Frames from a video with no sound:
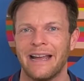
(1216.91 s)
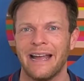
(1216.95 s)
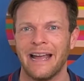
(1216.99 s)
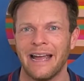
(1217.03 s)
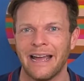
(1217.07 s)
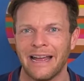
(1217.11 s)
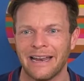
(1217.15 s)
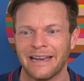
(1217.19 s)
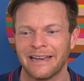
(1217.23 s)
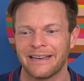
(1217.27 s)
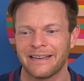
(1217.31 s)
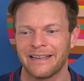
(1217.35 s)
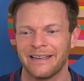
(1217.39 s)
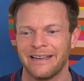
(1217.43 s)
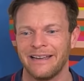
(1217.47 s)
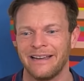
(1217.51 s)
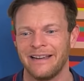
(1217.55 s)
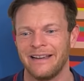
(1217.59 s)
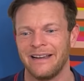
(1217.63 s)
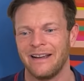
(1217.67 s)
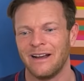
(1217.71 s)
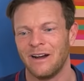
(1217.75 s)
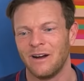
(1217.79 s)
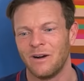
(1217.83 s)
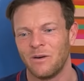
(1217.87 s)
And
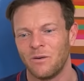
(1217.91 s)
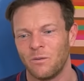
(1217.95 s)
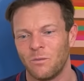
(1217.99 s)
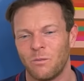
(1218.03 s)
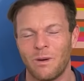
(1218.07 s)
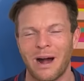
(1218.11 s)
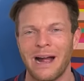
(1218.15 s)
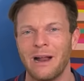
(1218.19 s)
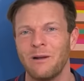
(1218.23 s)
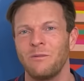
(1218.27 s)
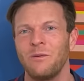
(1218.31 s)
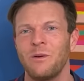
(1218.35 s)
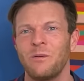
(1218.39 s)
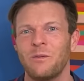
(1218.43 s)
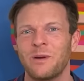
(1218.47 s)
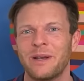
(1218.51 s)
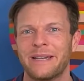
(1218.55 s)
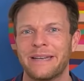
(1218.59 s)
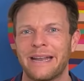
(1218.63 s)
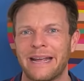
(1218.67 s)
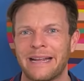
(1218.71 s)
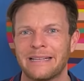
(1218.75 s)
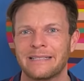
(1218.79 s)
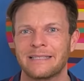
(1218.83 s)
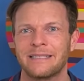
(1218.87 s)
while we
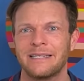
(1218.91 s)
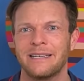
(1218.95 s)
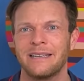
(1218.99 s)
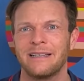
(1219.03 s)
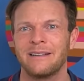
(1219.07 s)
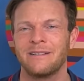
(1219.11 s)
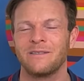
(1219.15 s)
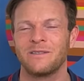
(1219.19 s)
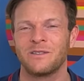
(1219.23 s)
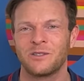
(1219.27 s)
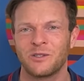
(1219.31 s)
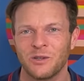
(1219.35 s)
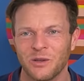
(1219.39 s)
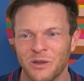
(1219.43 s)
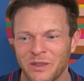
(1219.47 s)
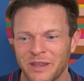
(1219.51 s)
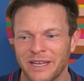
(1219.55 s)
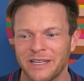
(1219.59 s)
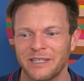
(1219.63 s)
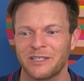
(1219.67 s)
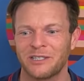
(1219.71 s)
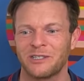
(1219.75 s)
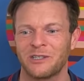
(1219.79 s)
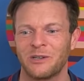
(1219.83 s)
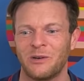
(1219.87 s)
were dancing to
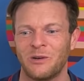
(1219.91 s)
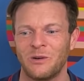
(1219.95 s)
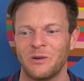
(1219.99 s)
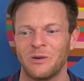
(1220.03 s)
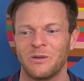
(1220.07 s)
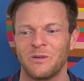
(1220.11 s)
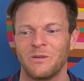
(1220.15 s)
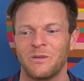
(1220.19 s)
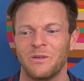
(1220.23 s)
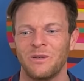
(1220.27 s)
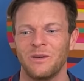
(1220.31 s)
this song,